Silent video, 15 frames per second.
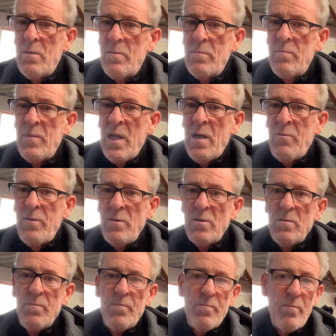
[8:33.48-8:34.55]
The elephant,
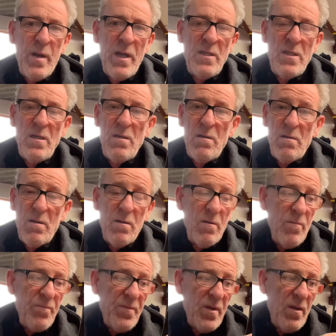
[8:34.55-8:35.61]
painted,
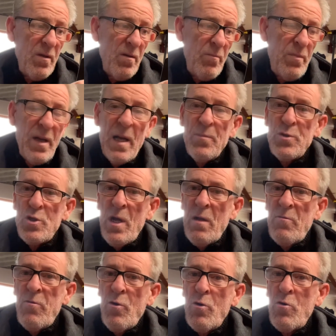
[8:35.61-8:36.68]
bit abstract,
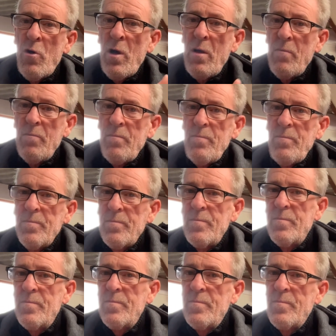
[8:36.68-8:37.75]
full of colour,
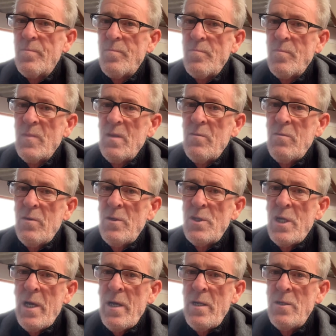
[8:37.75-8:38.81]

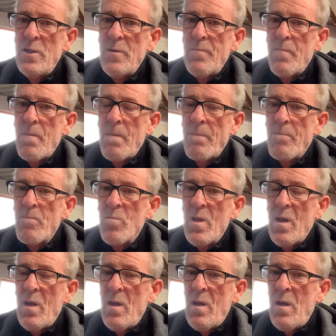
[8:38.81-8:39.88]
change.
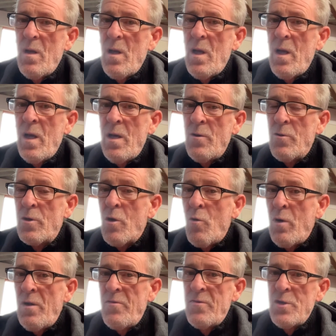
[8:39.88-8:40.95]
Another gold
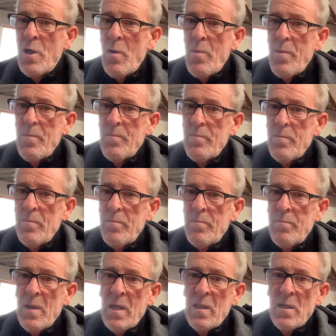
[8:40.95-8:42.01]
leaf job,
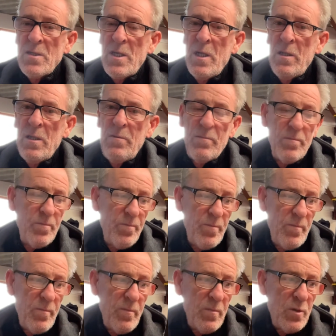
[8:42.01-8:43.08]
back glass gilding,
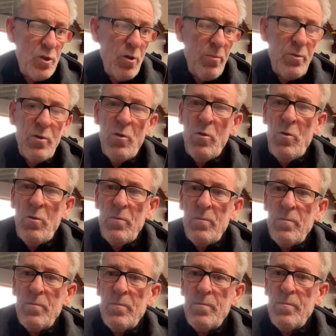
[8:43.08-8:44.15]
shop door,
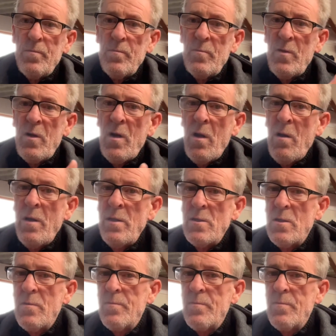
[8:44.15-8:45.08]
reclined.